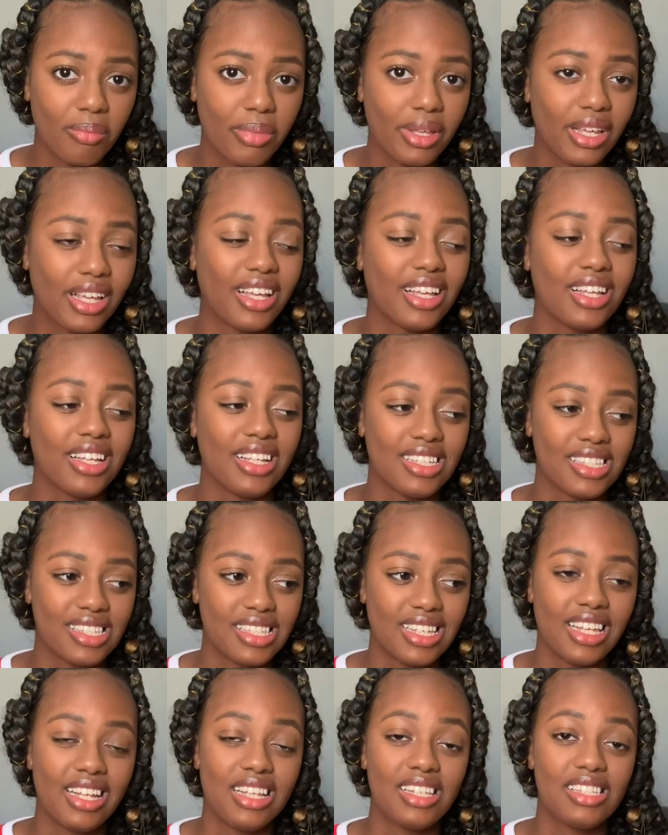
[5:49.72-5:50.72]
because
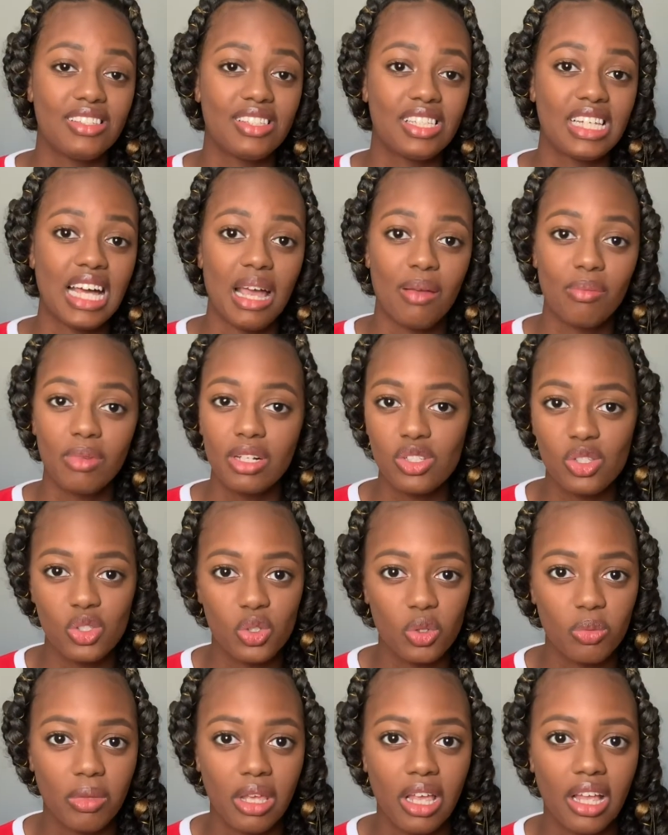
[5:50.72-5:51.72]
it is time
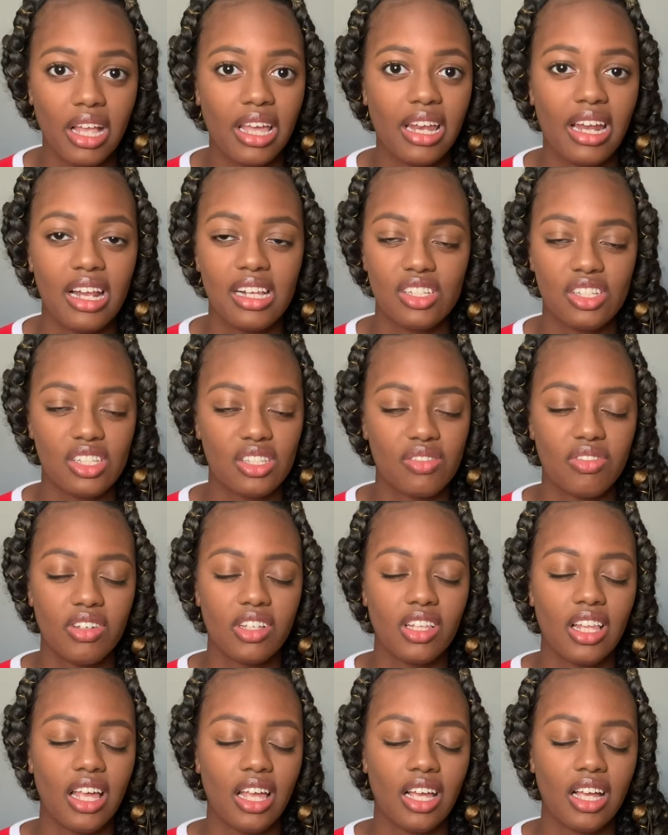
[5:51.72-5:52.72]
consuming and I just feel
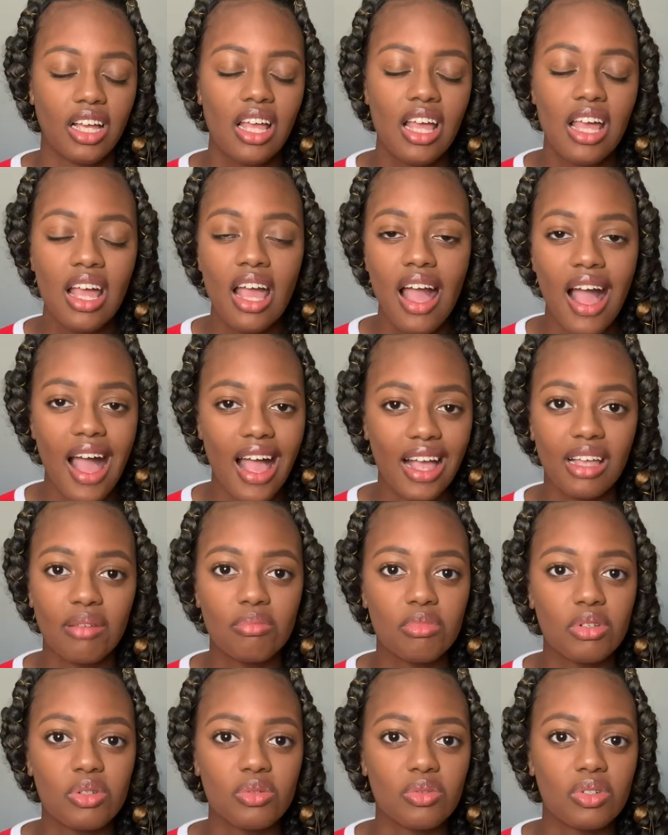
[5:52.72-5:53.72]
like I could be
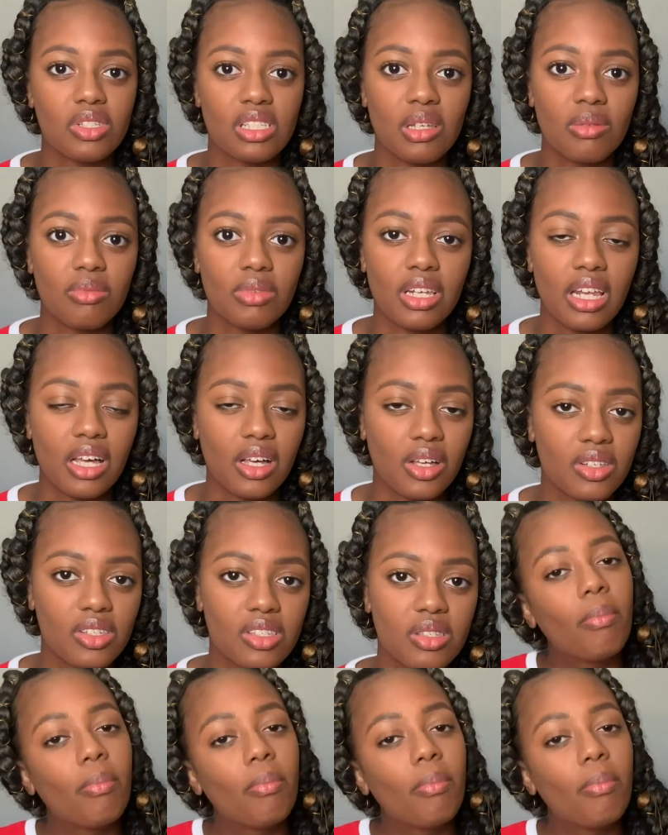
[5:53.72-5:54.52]
doing something else.